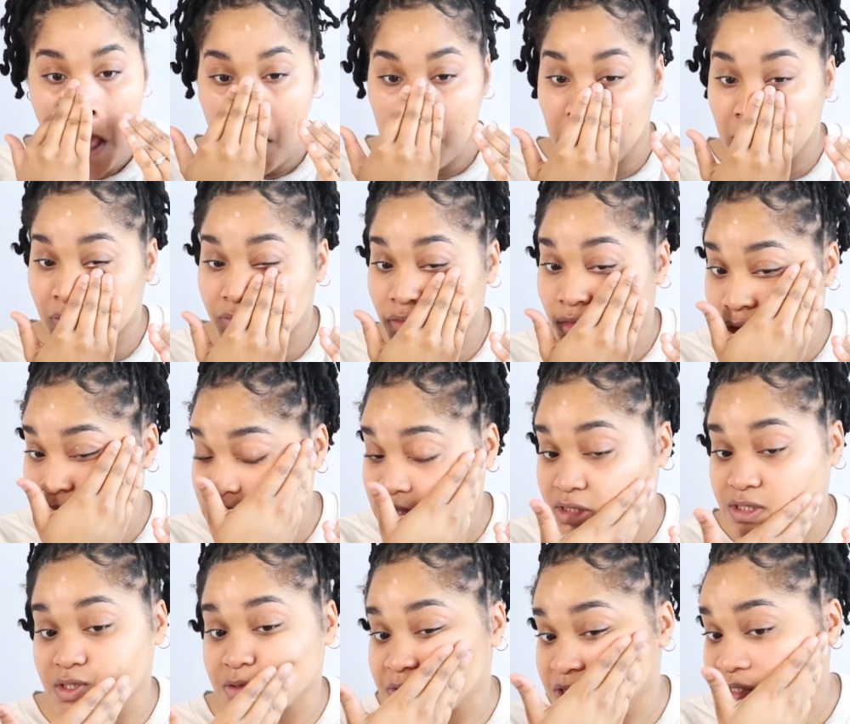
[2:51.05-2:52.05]
But of course
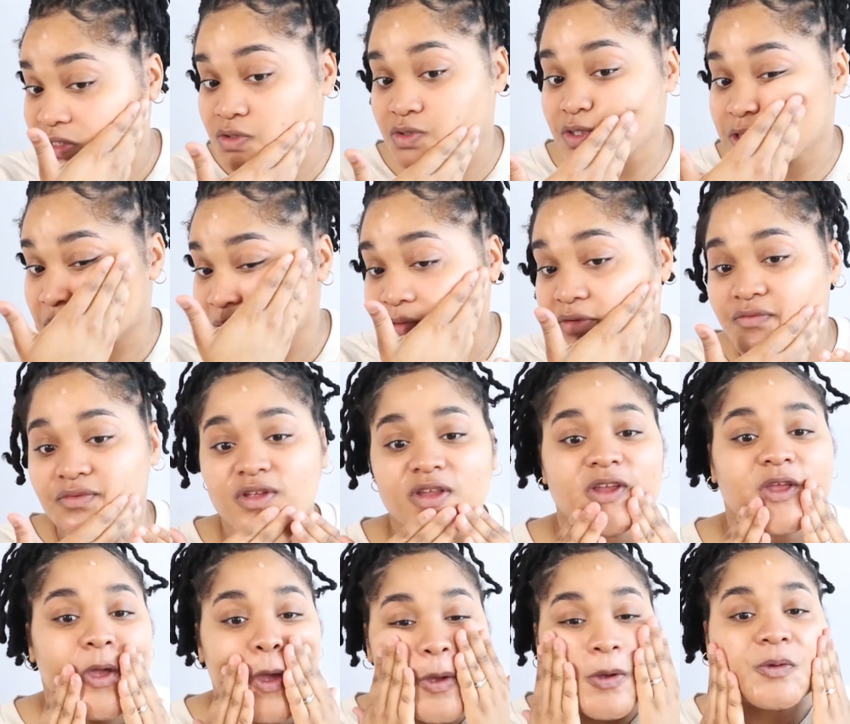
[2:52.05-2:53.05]
these will be 2 separate
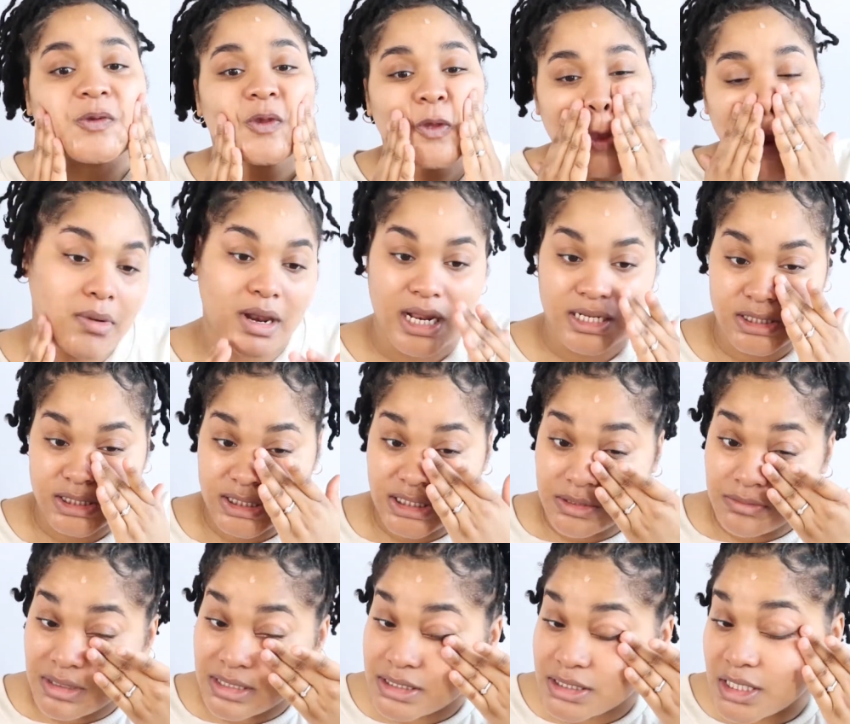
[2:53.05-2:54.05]
videos. But I just
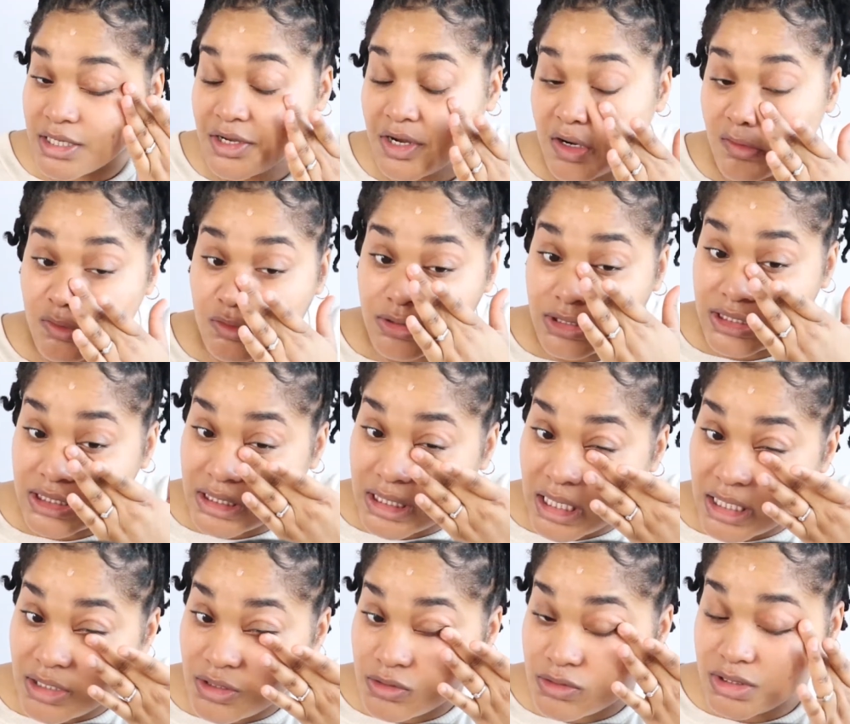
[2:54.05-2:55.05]
did my skincare routine.
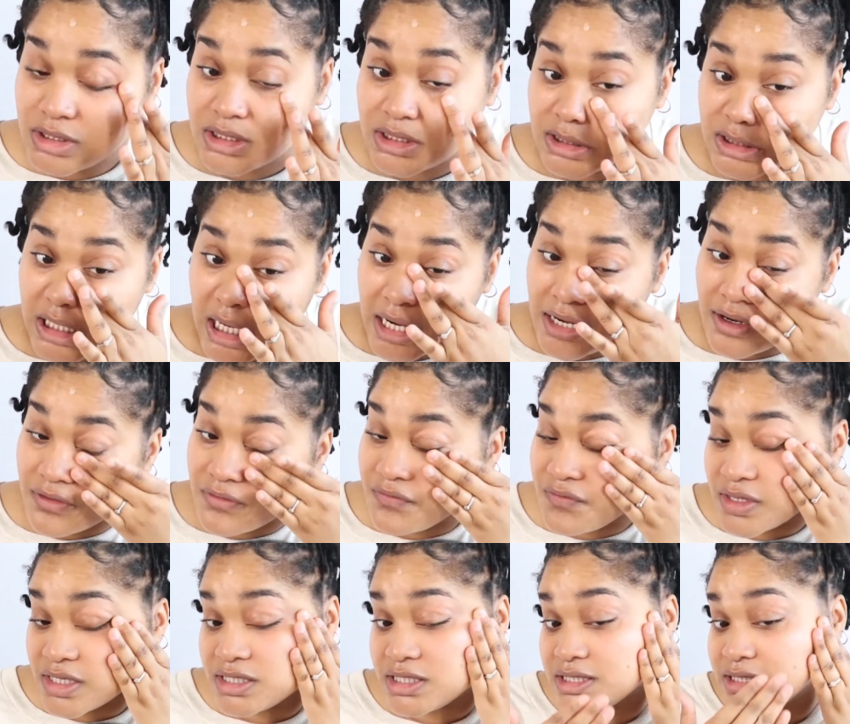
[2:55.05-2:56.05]
I used the entire
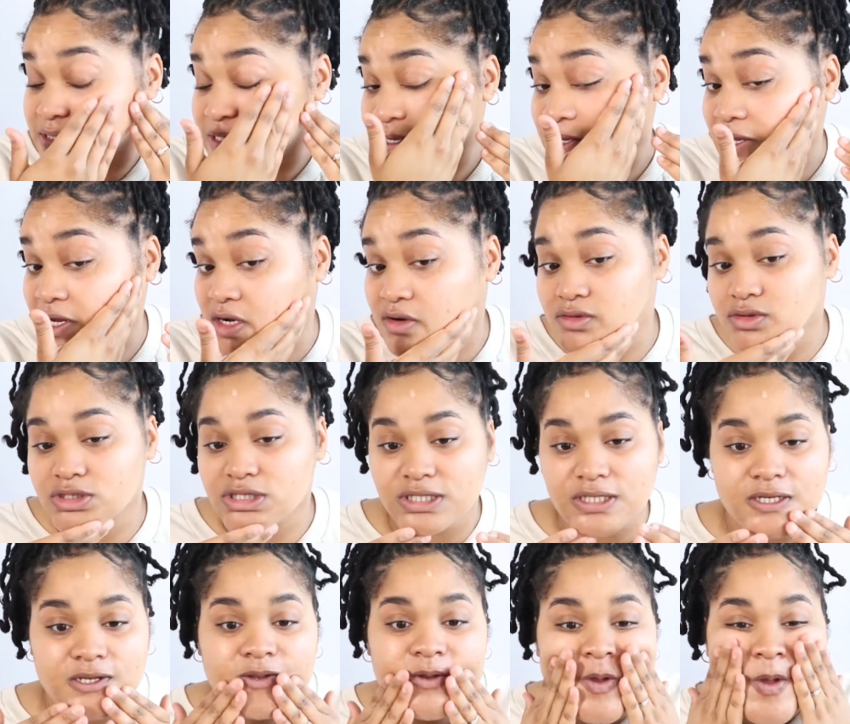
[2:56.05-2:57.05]
Fenty skincare
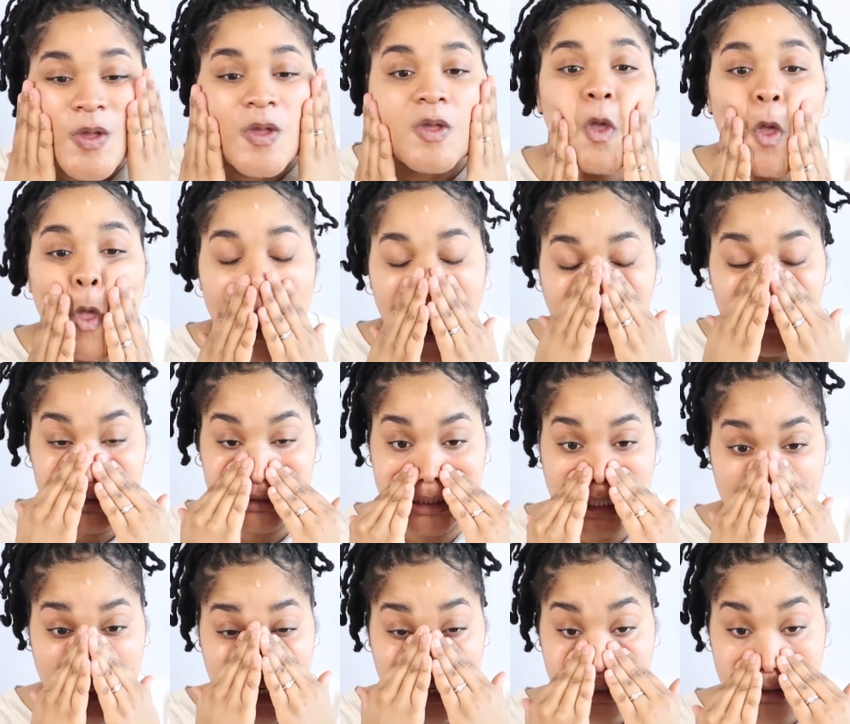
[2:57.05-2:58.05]
routine.
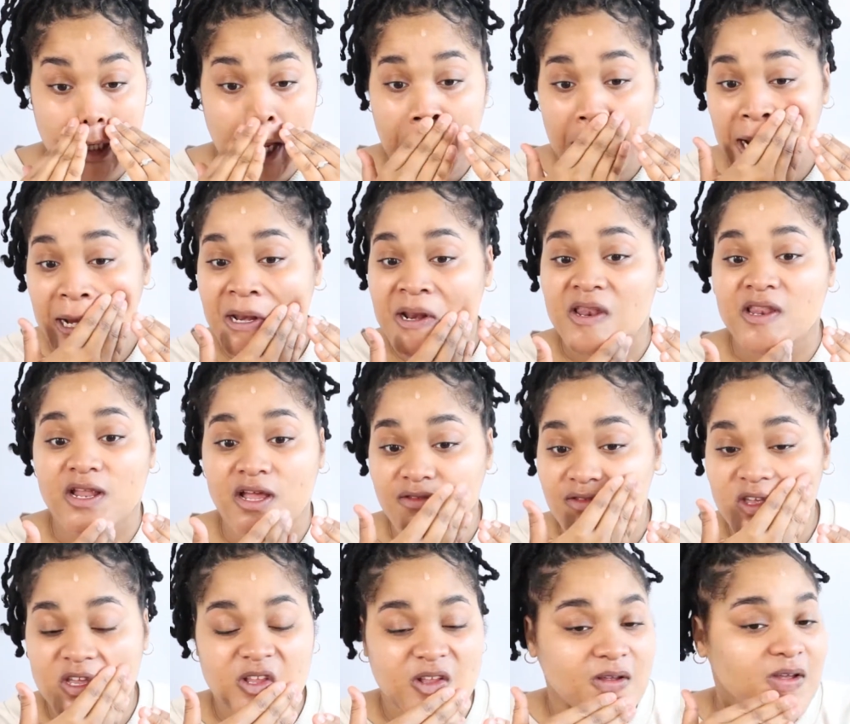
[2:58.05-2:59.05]
Skincare line, love
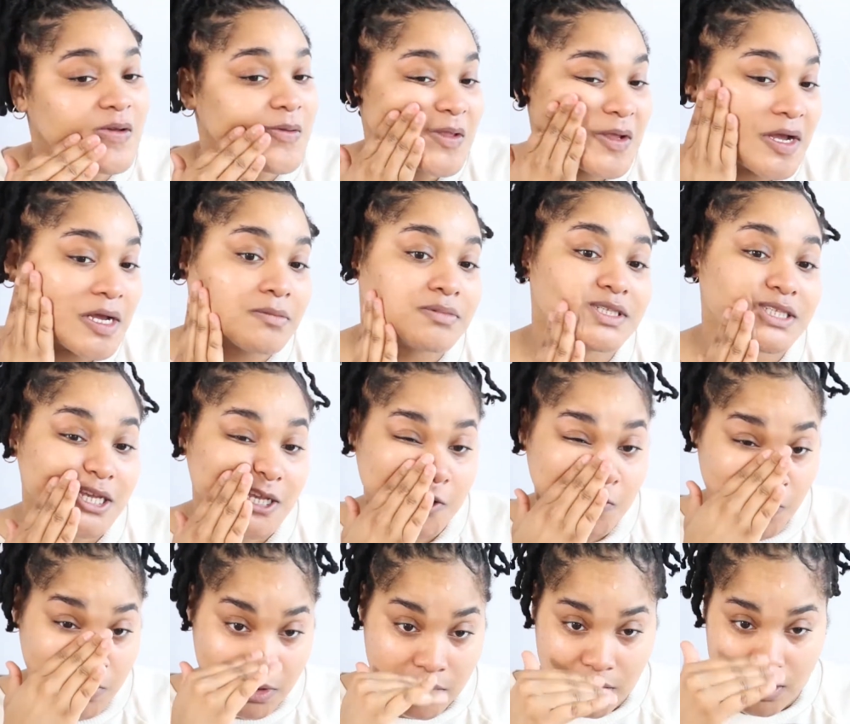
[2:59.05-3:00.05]
it, obsessed
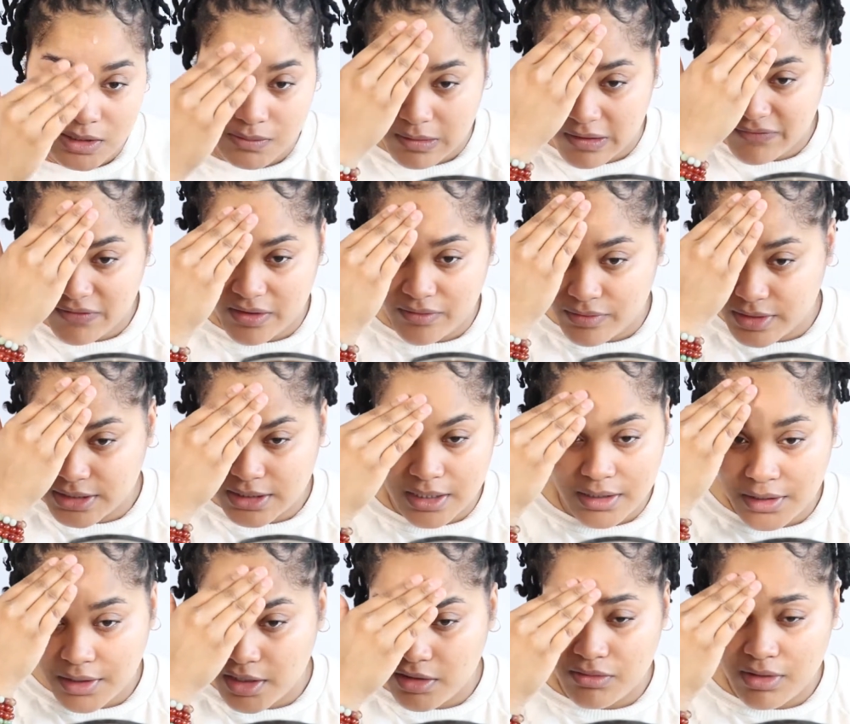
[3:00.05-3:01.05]
with it. It's my favorite
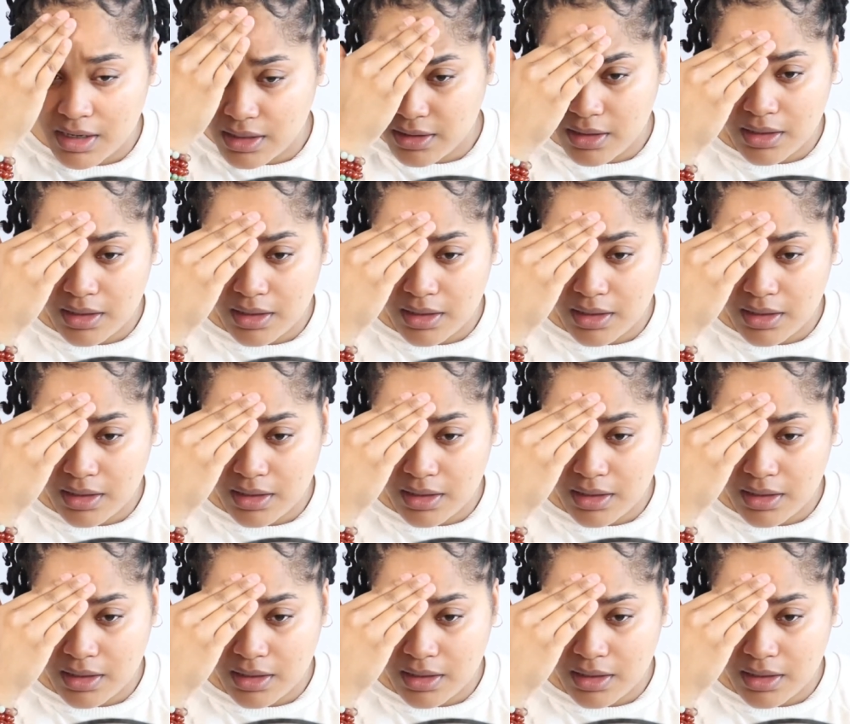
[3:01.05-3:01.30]
skincare right